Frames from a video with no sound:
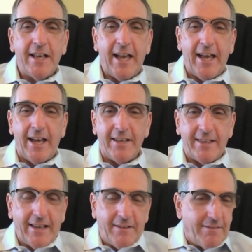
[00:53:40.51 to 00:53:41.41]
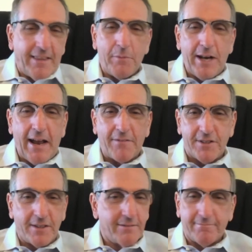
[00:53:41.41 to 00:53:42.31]
and that they would have
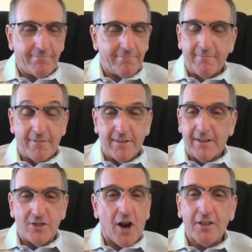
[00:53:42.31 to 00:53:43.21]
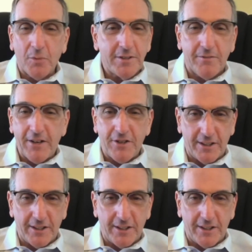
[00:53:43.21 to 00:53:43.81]
to talk to us eventually.